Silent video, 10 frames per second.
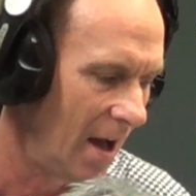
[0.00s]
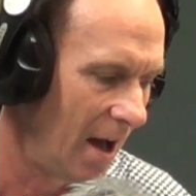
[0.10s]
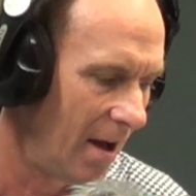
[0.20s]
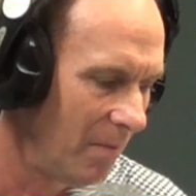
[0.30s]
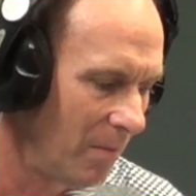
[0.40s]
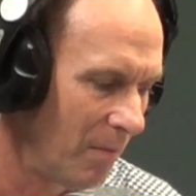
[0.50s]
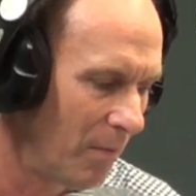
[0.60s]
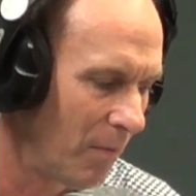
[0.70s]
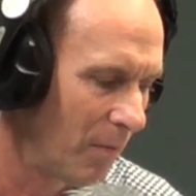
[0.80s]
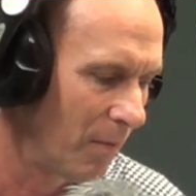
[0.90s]

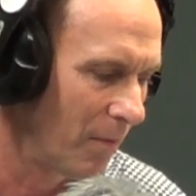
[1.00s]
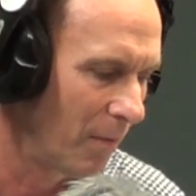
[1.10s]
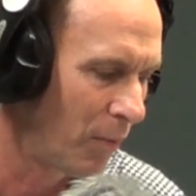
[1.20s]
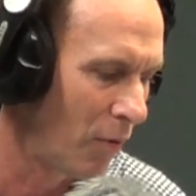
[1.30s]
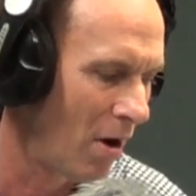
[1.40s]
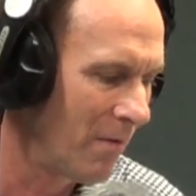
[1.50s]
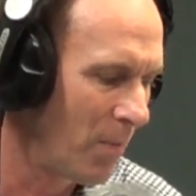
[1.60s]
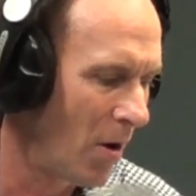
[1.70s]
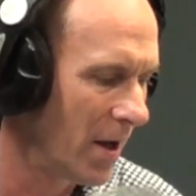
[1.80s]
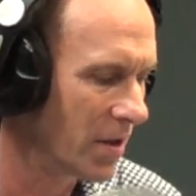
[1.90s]

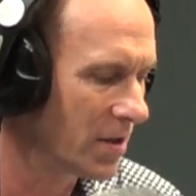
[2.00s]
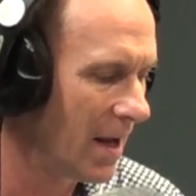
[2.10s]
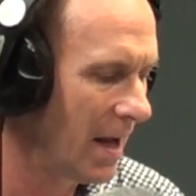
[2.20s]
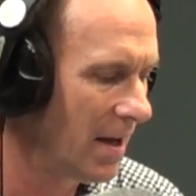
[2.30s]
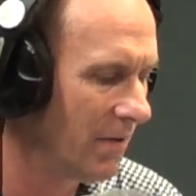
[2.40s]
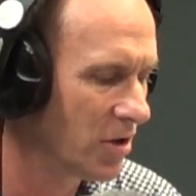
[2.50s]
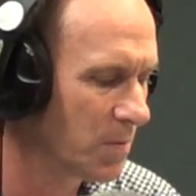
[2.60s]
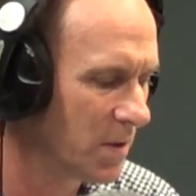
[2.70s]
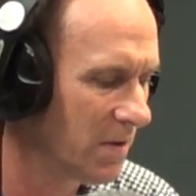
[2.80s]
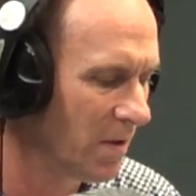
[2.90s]
probiotics, and even
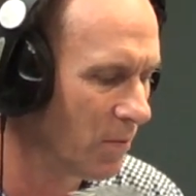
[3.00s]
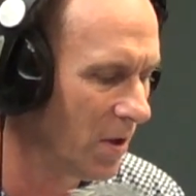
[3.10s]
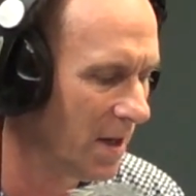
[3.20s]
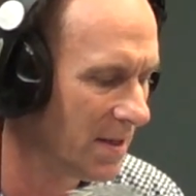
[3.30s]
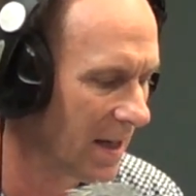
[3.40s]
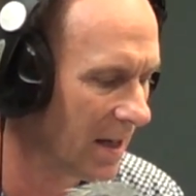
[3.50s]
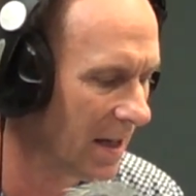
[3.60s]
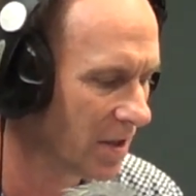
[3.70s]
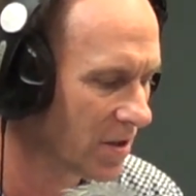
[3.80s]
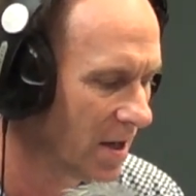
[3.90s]
specific breeding
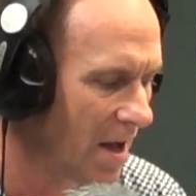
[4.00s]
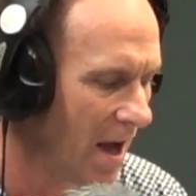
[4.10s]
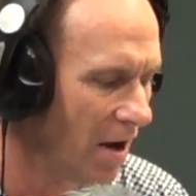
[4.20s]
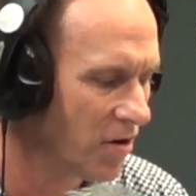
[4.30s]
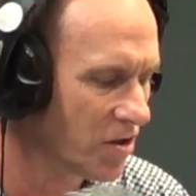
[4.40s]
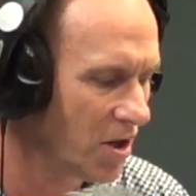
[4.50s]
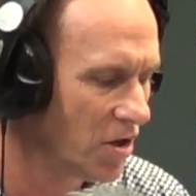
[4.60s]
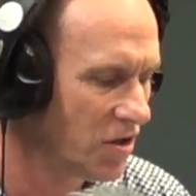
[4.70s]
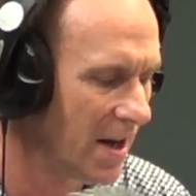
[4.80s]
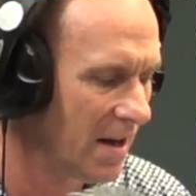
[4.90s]
techniques are
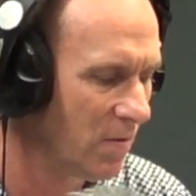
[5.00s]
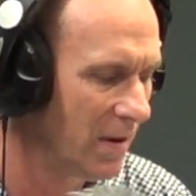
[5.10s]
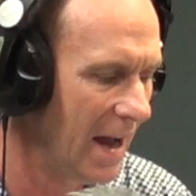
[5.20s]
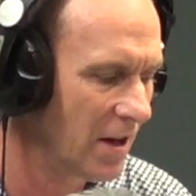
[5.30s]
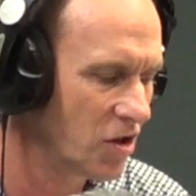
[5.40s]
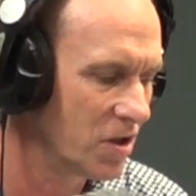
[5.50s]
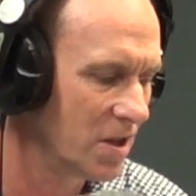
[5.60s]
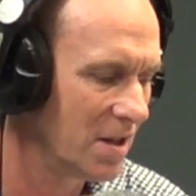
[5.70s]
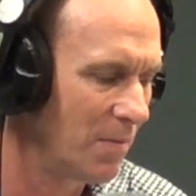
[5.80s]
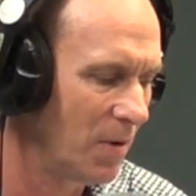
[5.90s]
associated with anxious
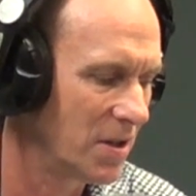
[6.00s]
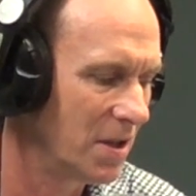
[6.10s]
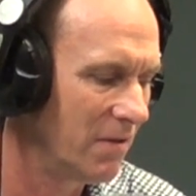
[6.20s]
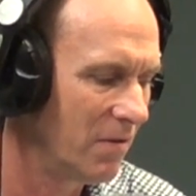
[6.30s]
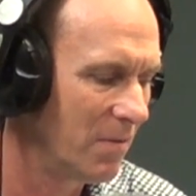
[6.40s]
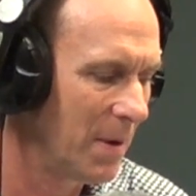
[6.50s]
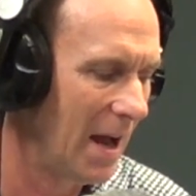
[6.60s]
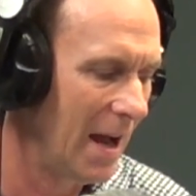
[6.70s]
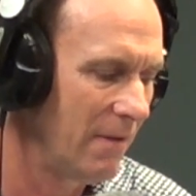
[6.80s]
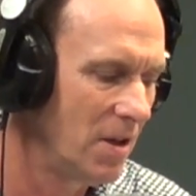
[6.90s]
and depressive
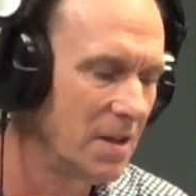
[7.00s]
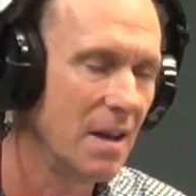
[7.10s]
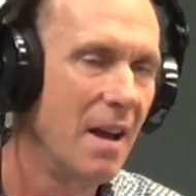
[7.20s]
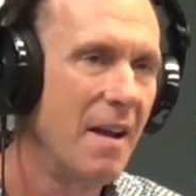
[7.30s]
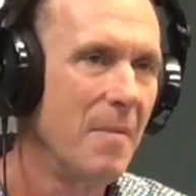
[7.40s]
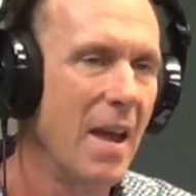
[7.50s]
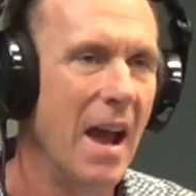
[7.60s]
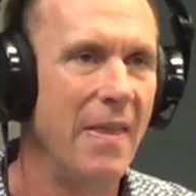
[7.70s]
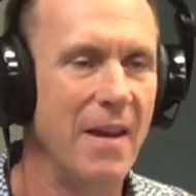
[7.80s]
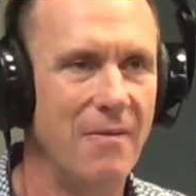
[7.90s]
behaviours.
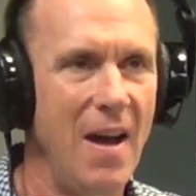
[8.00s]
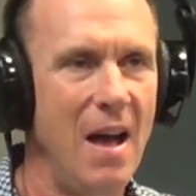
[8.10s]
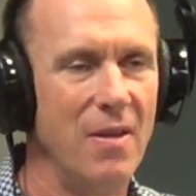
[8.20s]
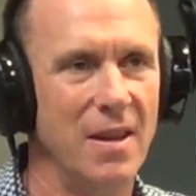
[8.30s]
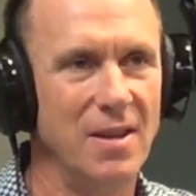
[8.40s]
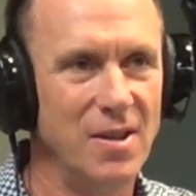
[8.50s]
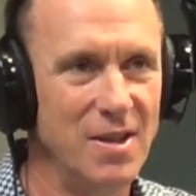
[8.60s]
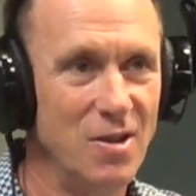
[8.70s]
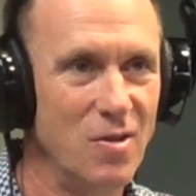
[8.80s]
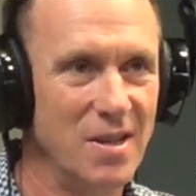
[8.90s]
And they found that, this
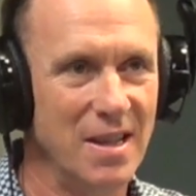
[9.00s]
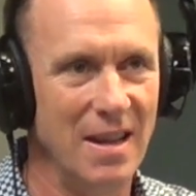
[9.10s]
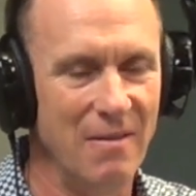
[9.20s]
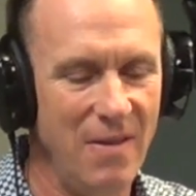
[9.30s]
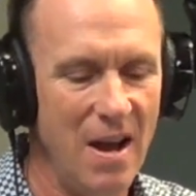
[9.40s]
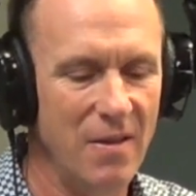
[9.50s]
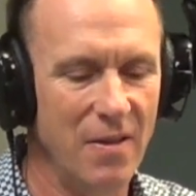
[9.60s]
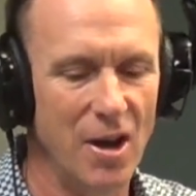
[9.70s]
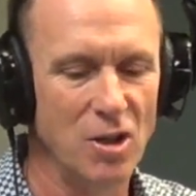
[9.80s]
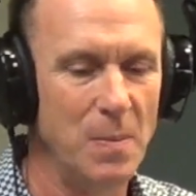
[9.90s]
is interesting, they found
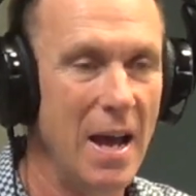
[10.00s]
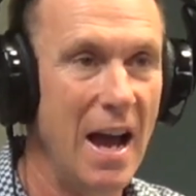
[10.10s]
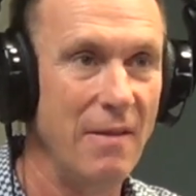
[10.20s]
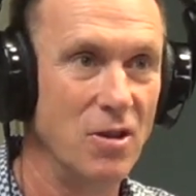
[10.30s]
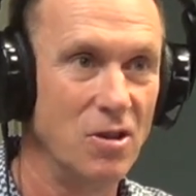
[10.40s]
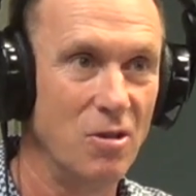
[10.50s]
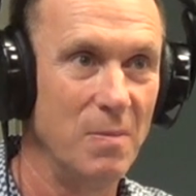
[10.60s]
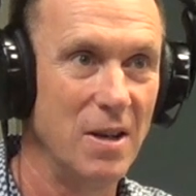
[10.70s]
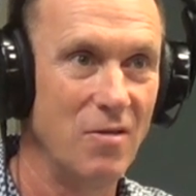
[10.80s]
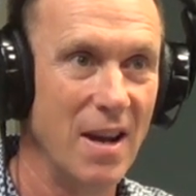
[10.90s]
that those behaviours could
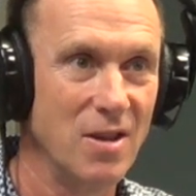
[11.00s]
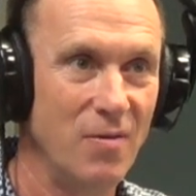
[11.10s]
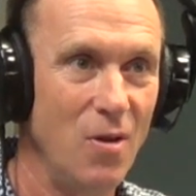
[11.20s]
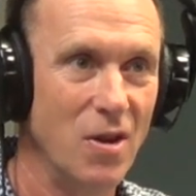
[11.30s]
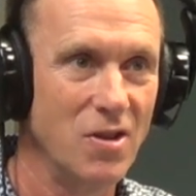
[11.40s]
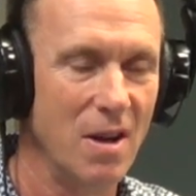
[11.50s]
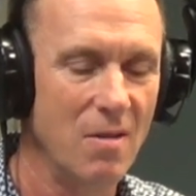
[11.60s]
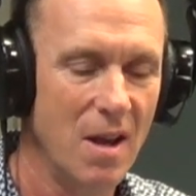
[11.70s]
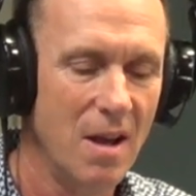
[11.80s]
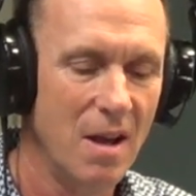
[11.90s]
be transferred. So